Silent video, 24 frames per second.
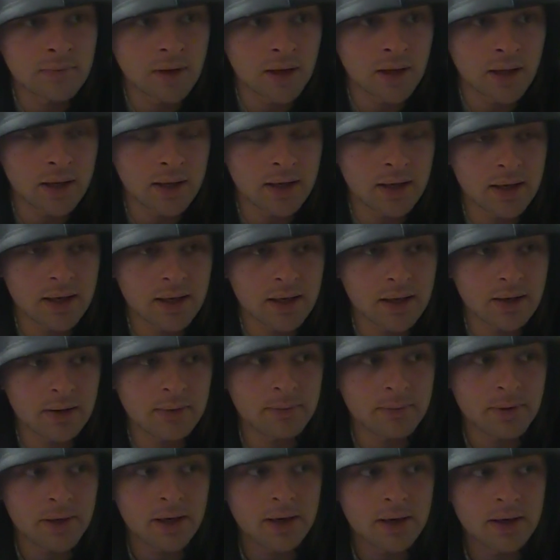And I
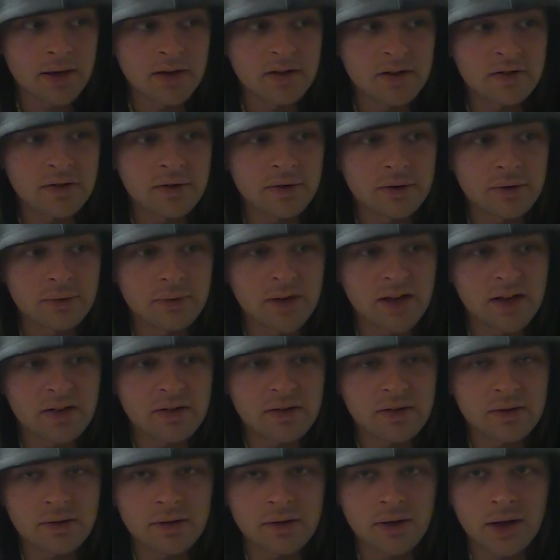compared Eastern to
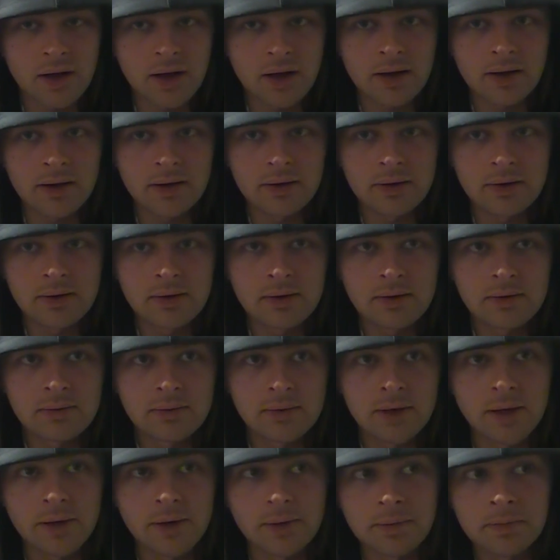Western thought.
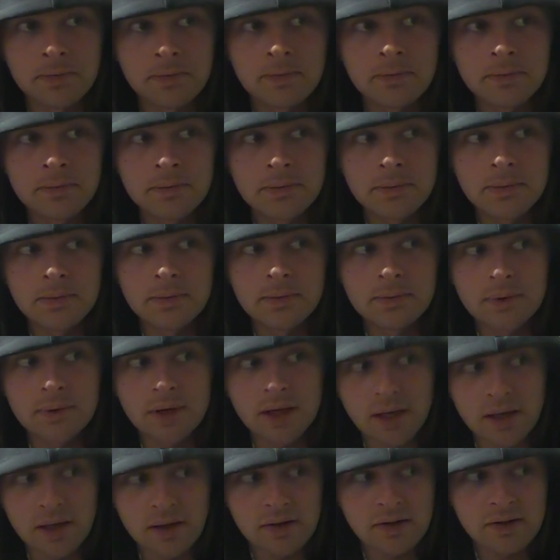Well,
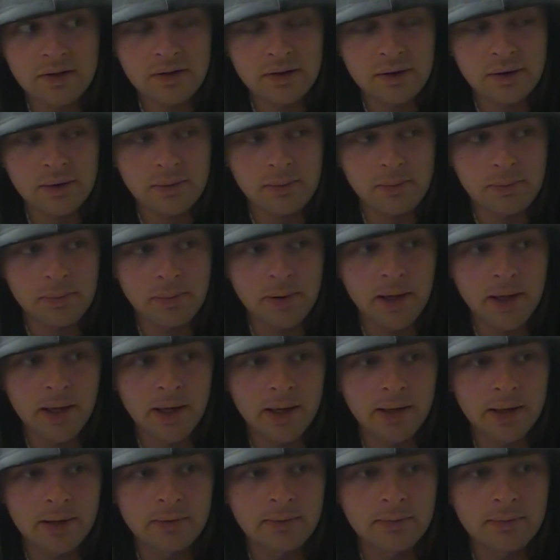Eastern
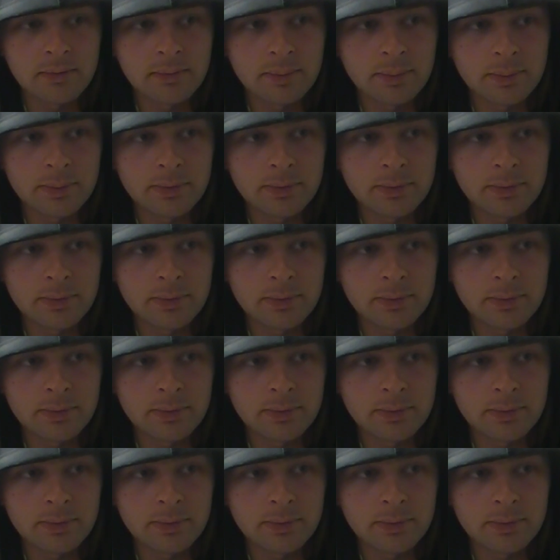being